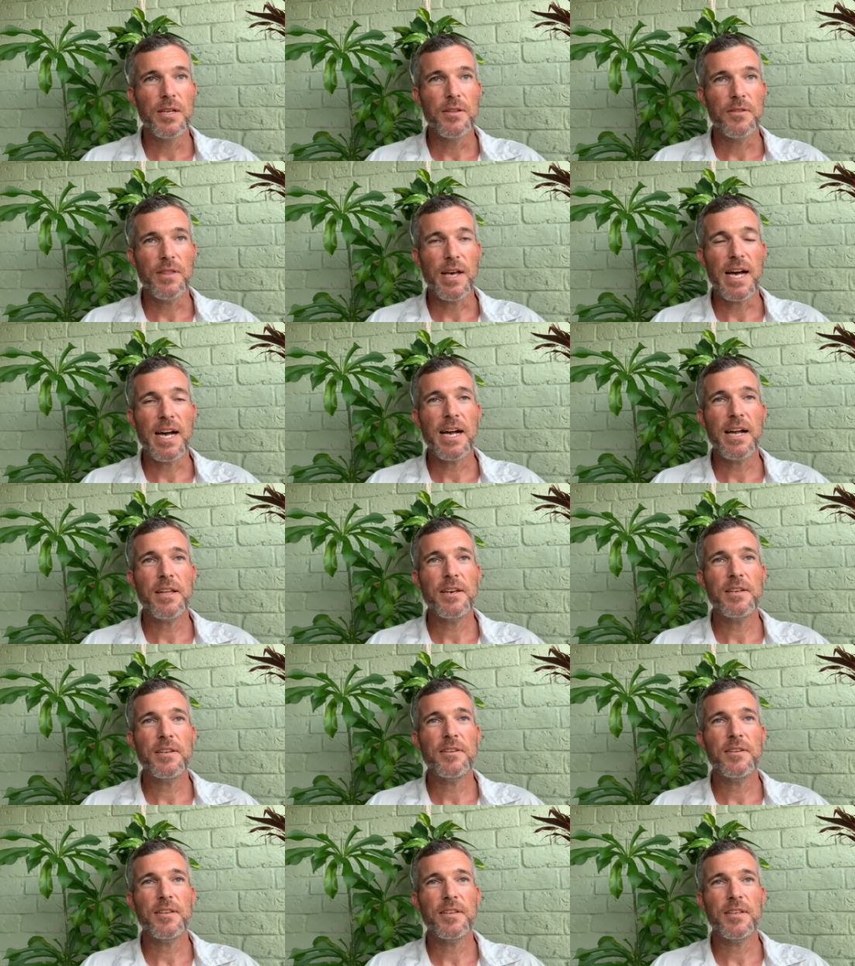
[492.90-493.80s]
the
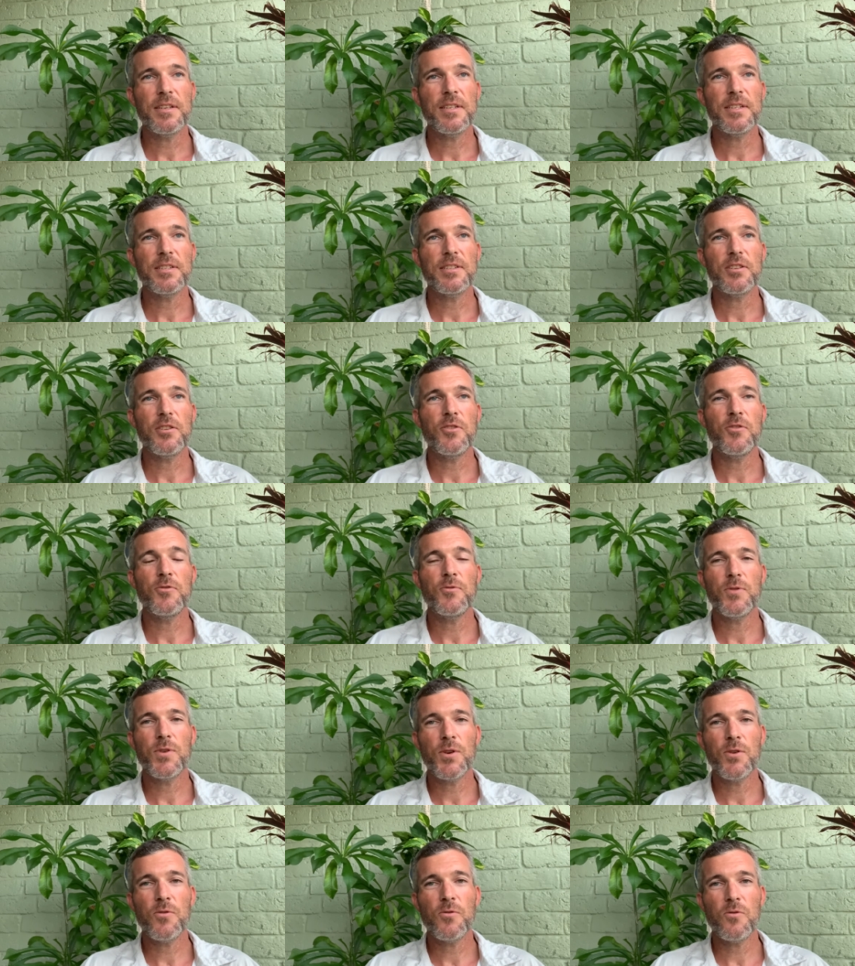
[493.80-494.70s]
idea is you
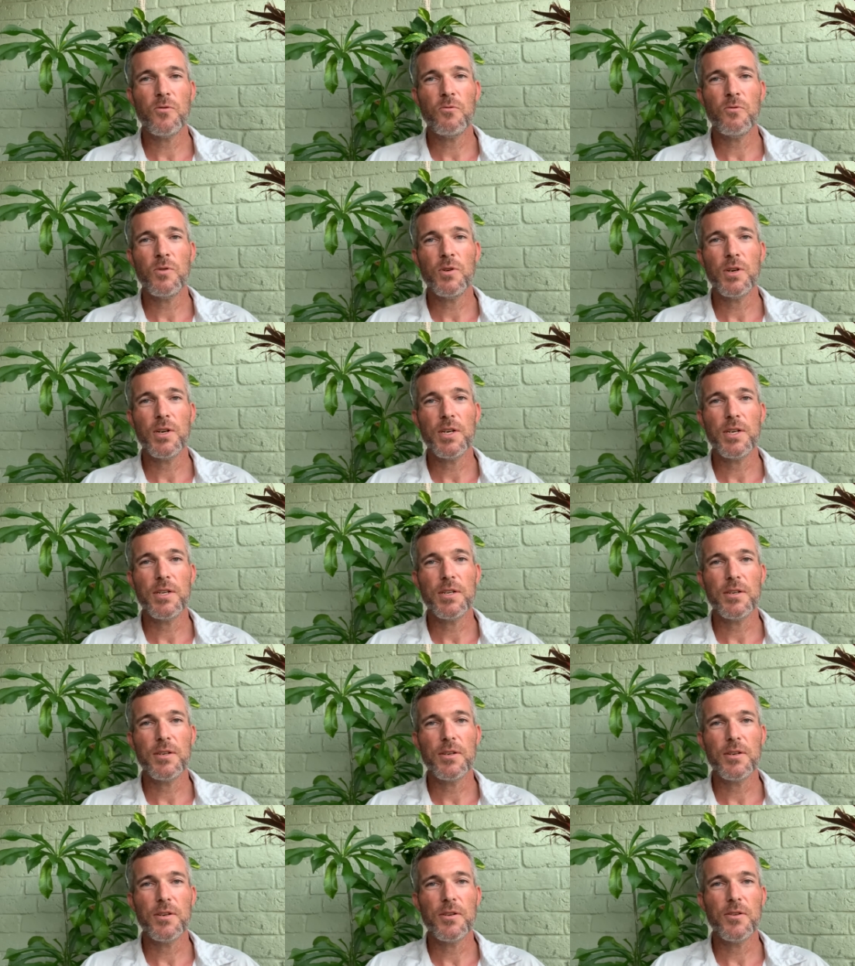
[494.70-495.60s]
don't want
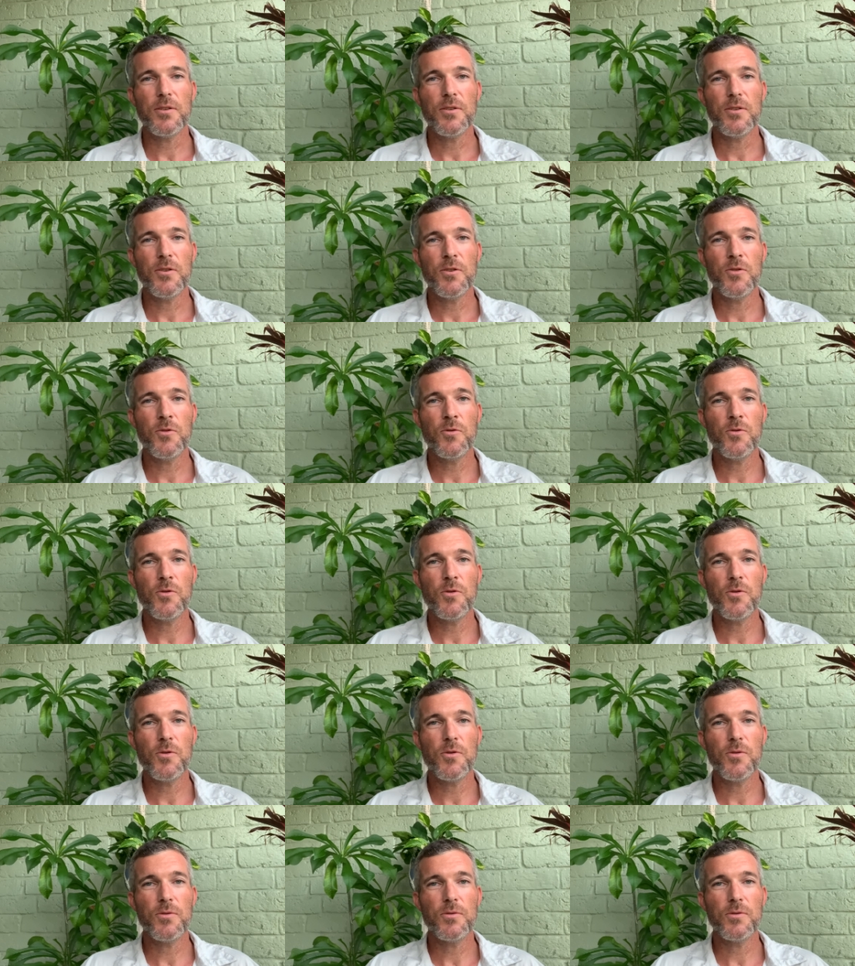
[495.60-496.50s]

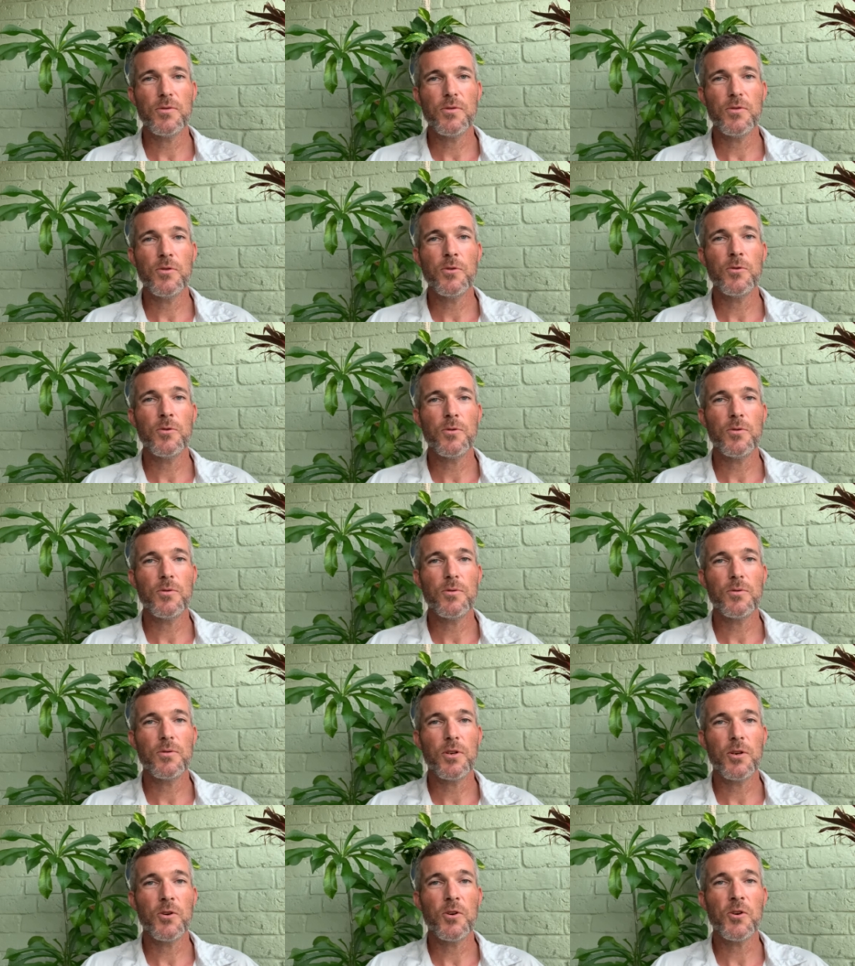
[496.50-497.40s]
your
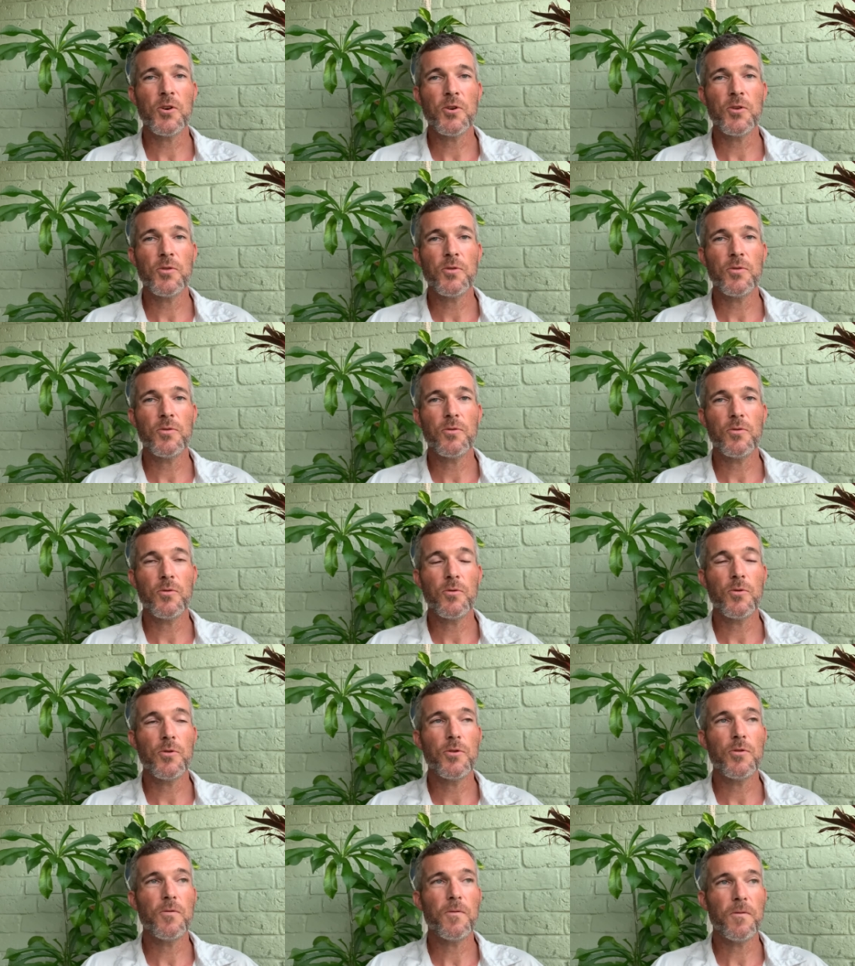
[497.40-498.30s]
garden or
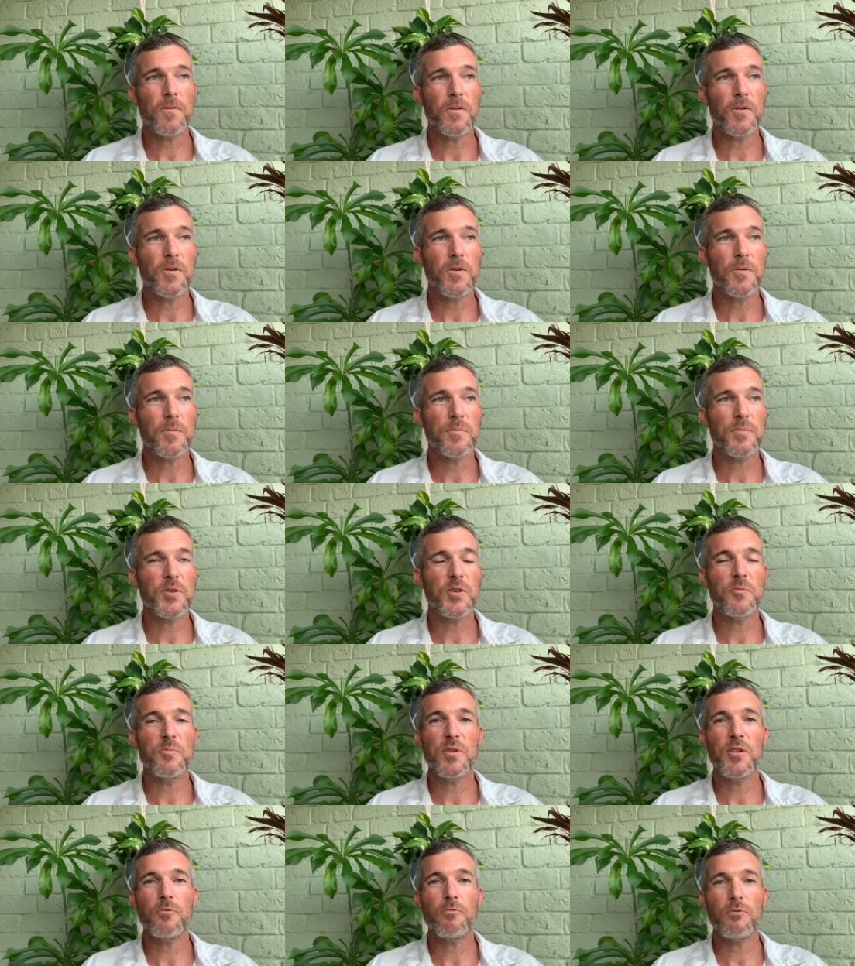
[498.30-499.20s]
your farm to
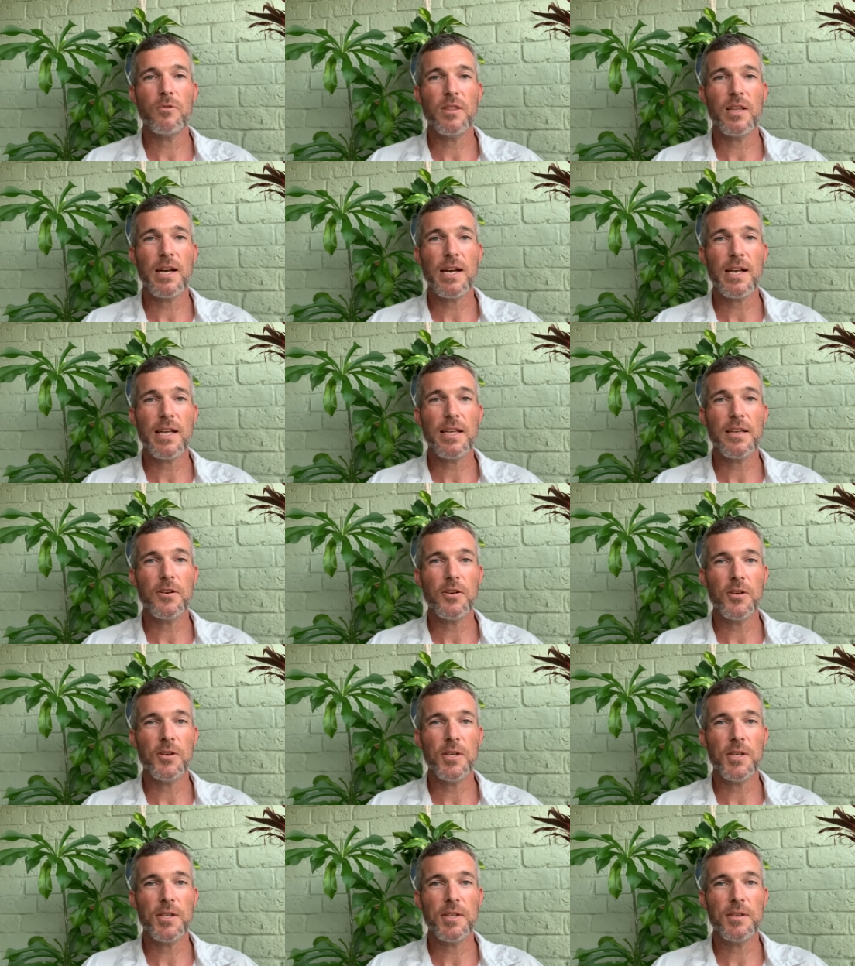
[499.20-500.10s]
be reliant
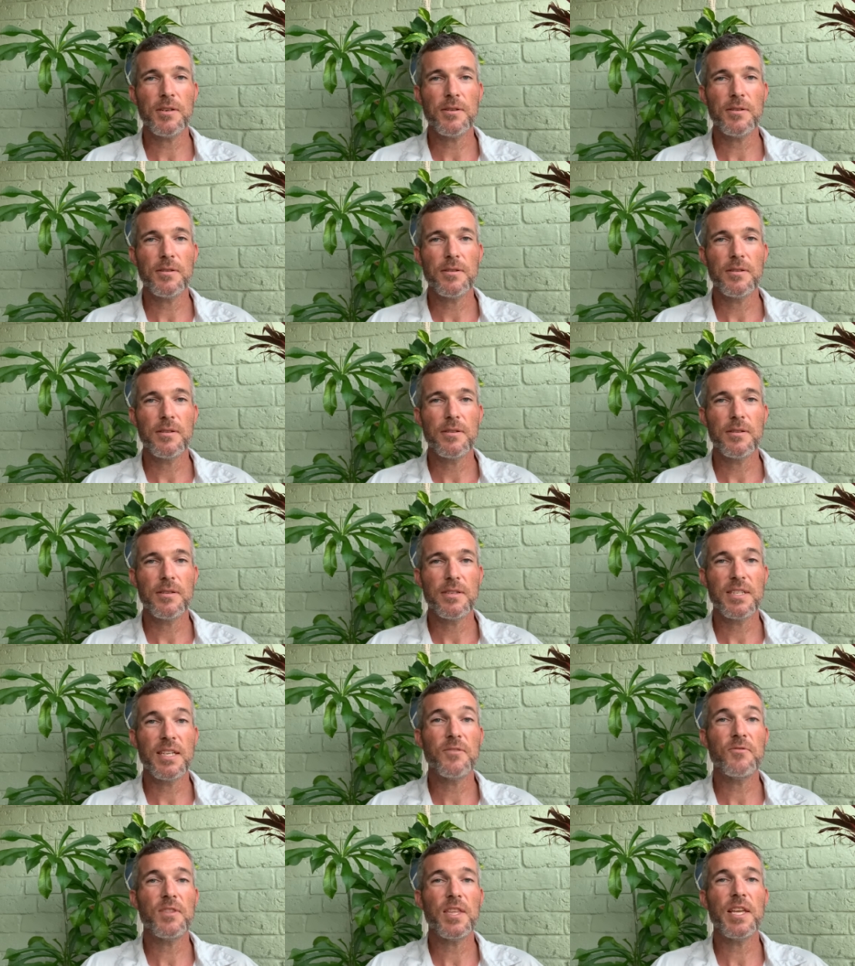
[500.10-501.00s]
on
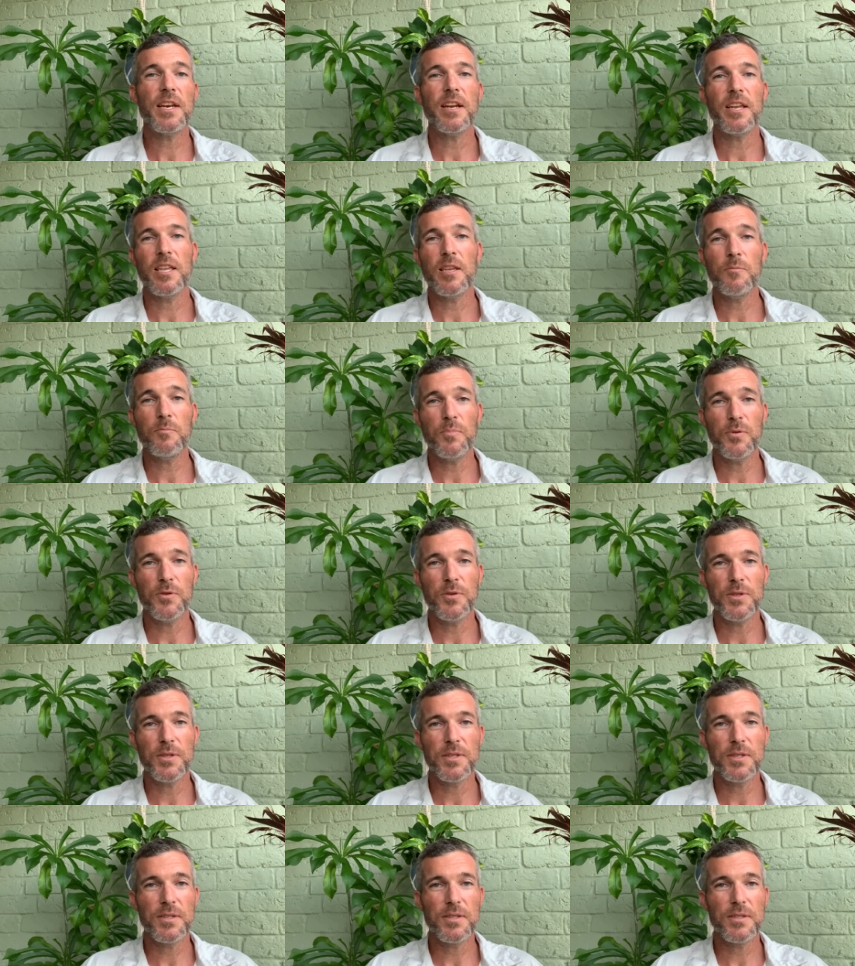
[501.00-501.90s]
synthetic
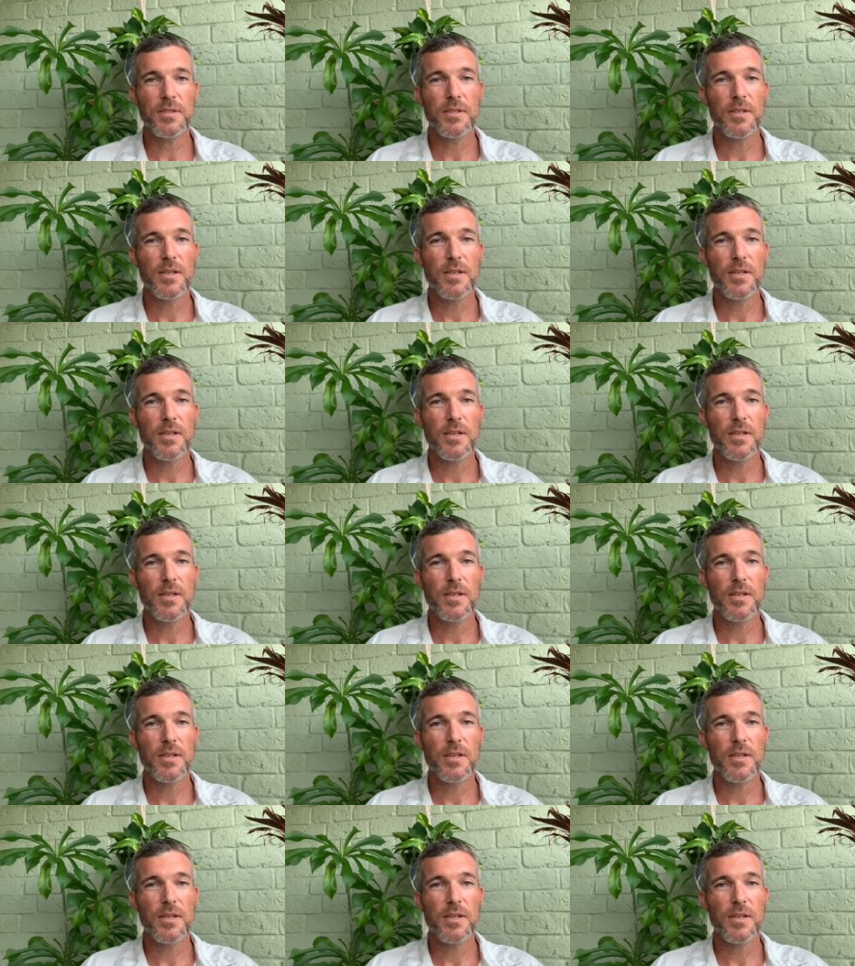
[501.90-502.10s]
inputs,